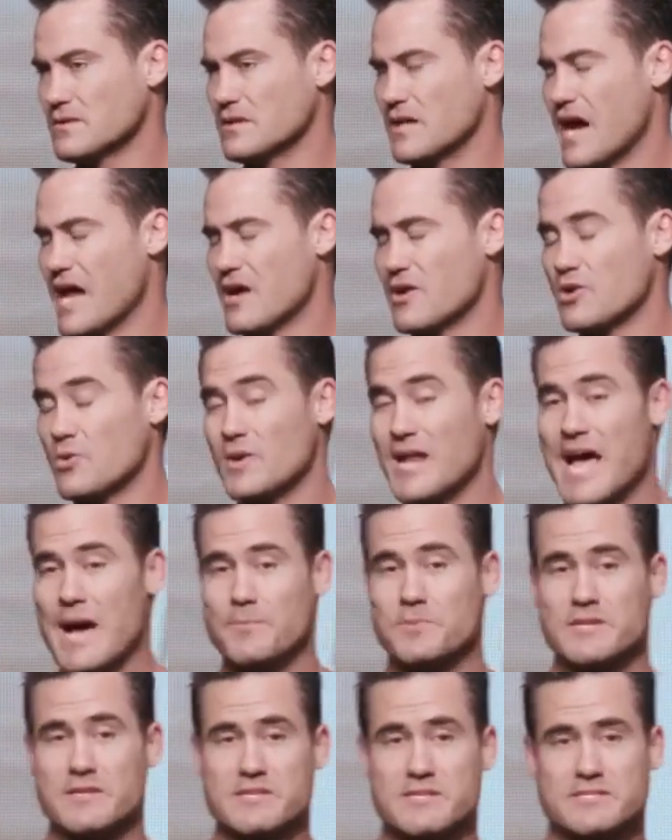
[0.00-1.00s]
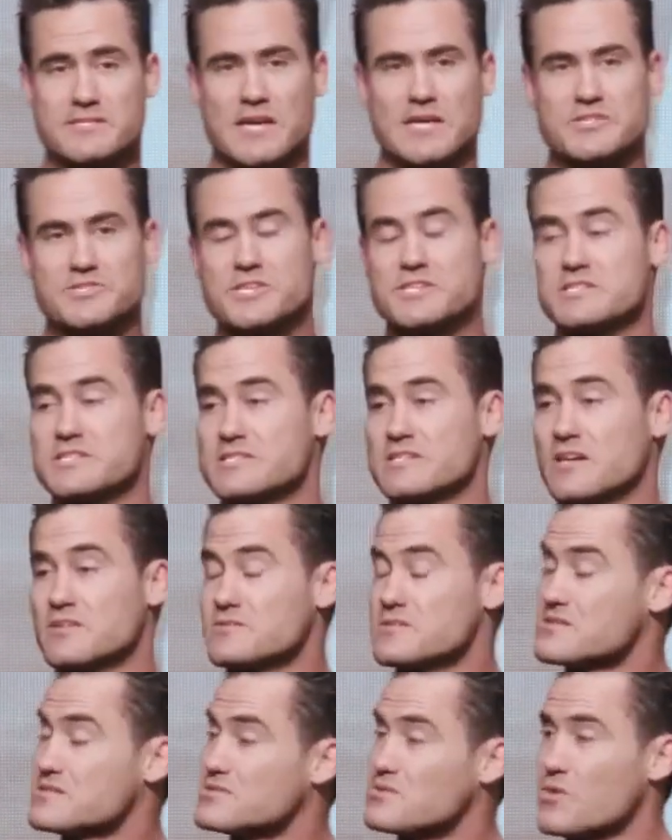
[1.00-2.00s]
I don't know what happened to the son. Jesus tells
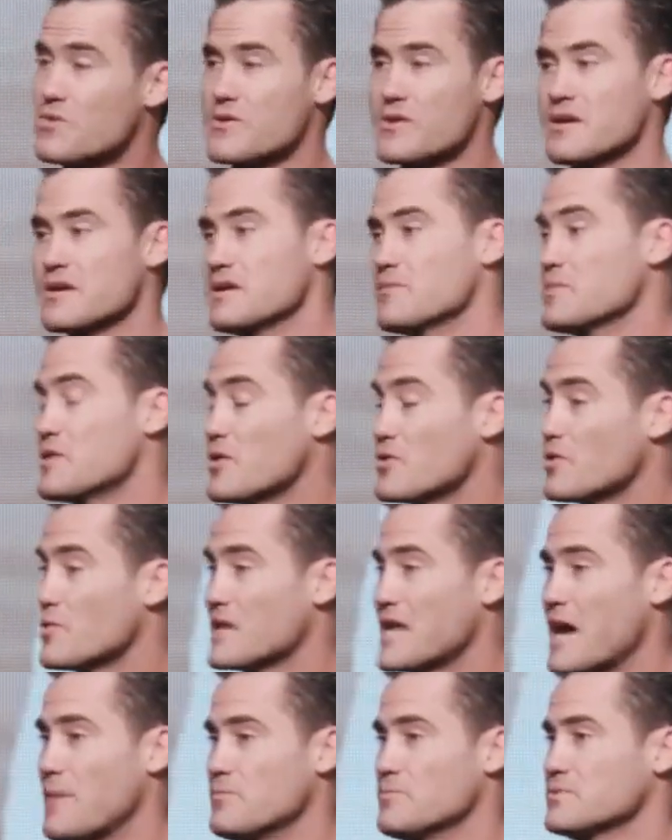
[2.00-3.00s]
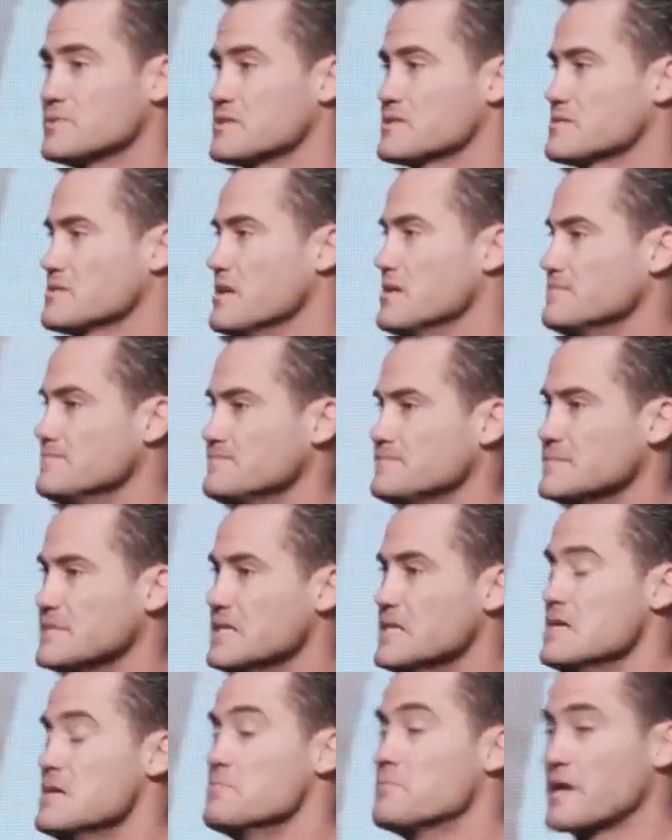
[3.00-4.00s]
a story, and we don't know what happened with the son.
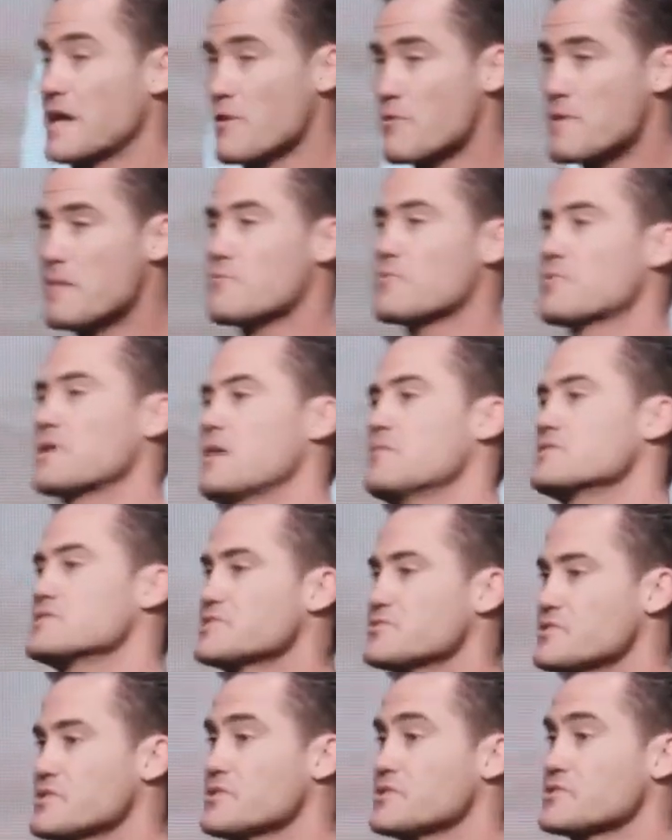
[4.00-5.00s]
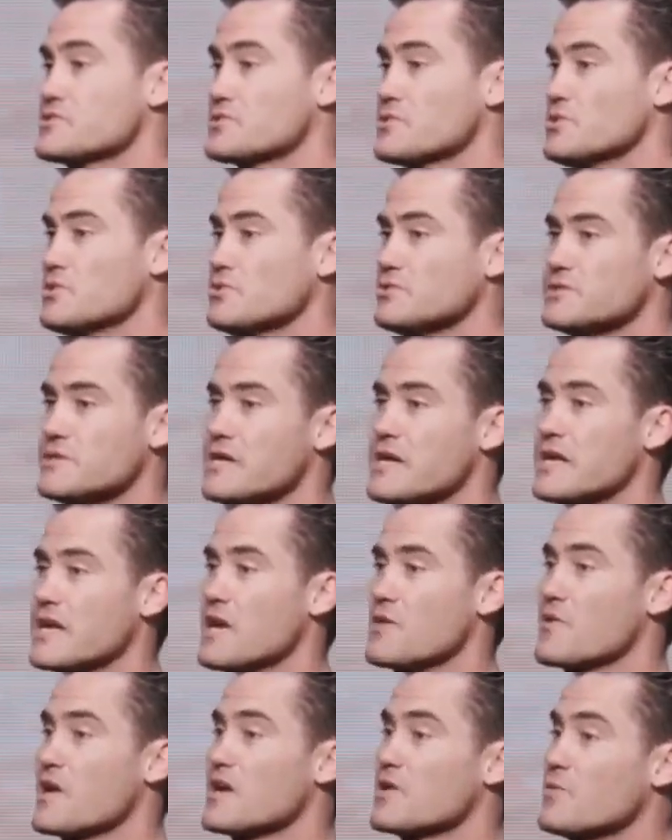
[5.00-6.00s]
But I remember when I was three years old and
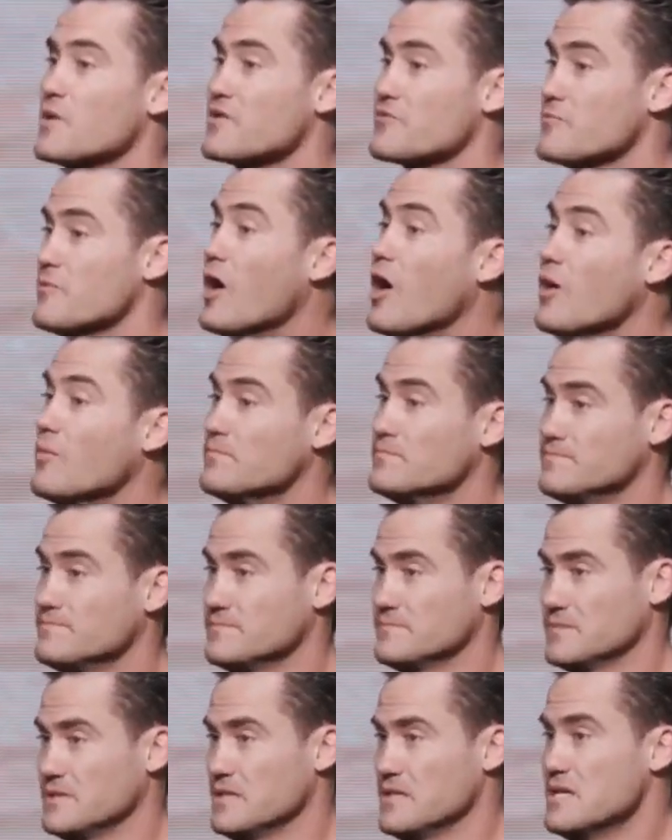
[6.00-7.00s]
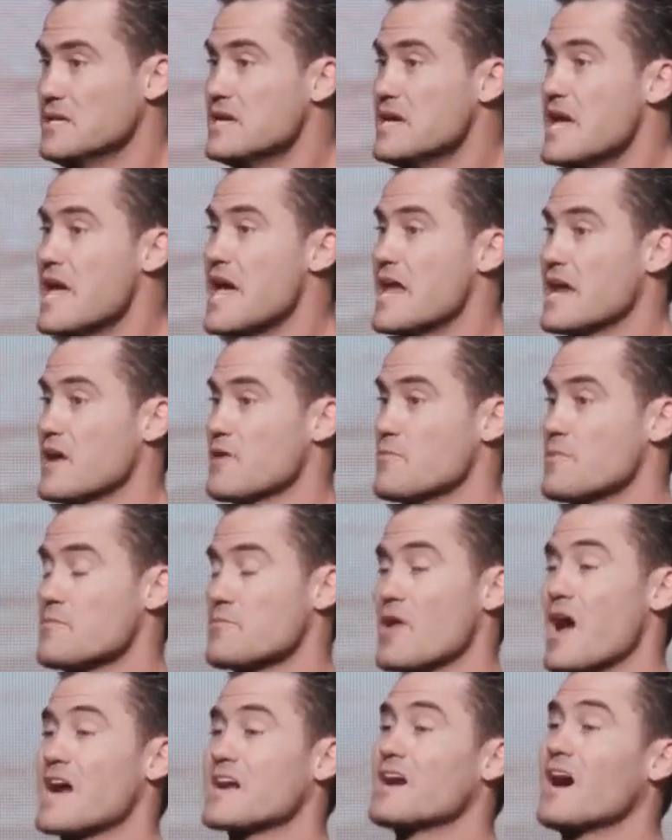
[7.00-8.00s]
I ran away from home. And I
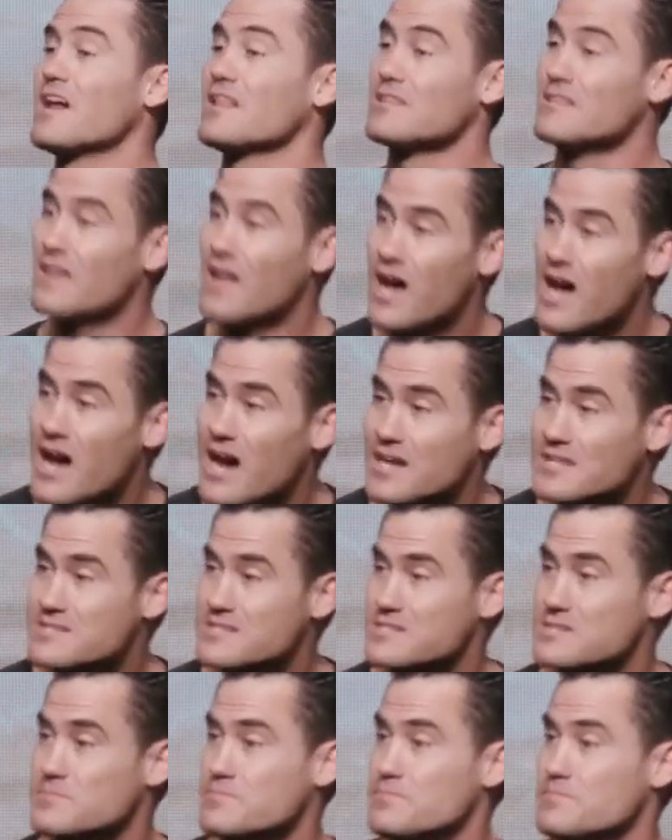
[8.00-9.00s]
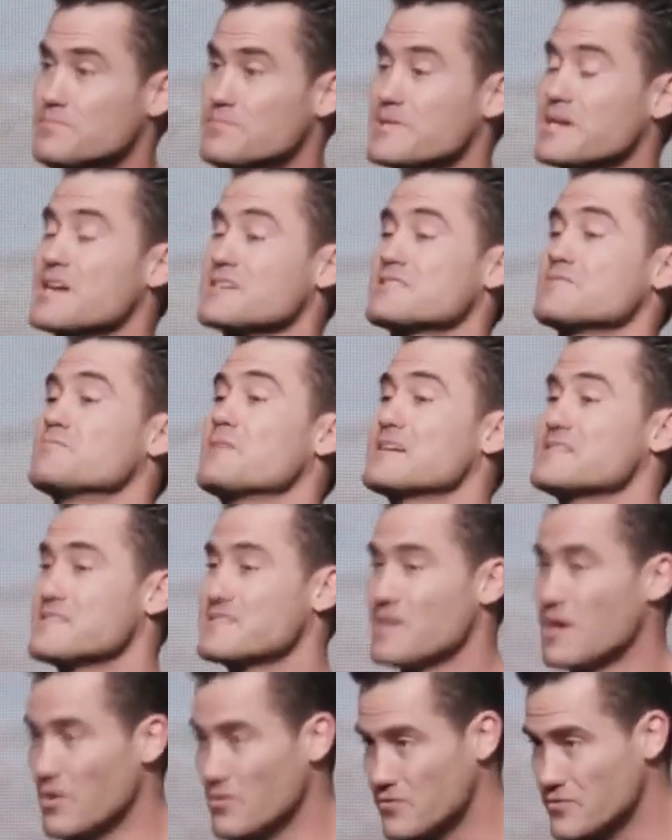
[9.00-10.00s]
remember I got lost because of
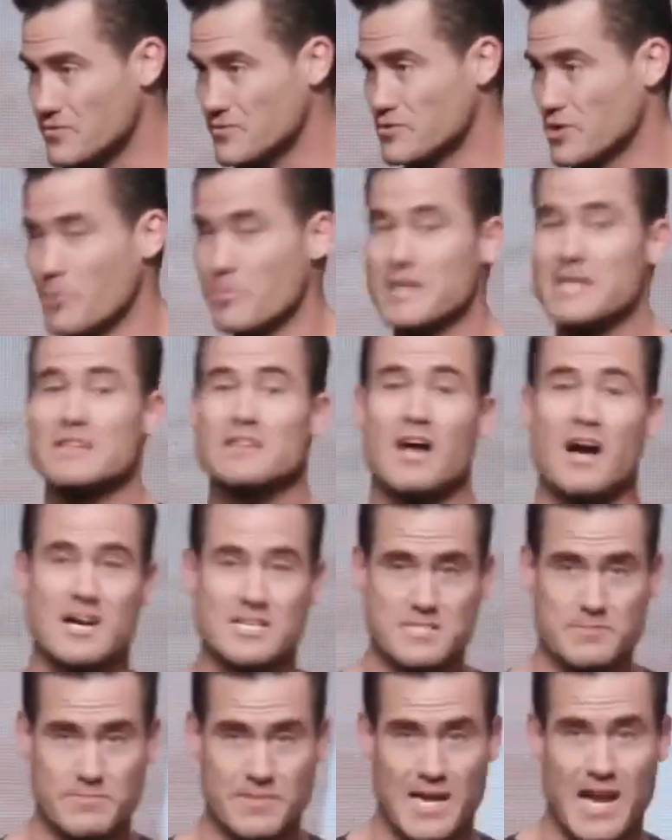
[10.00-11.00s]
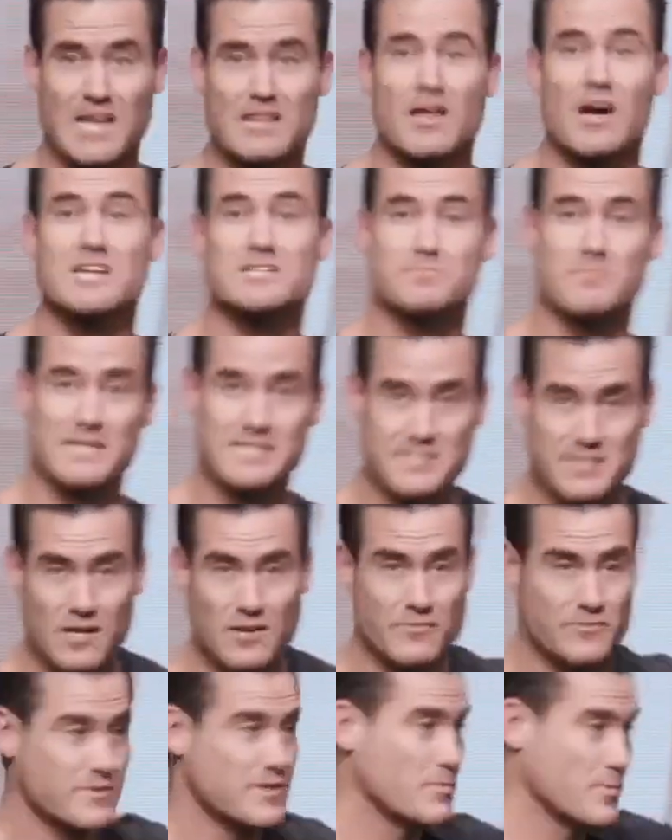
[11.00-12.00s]
myself. Nobody lost me, I lost
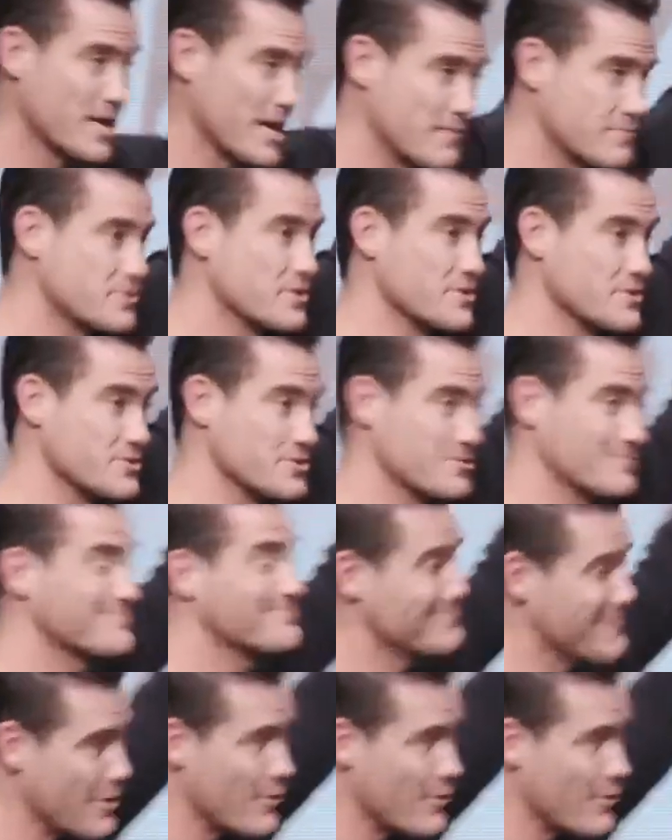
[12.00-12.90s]
myself. Can we have church? I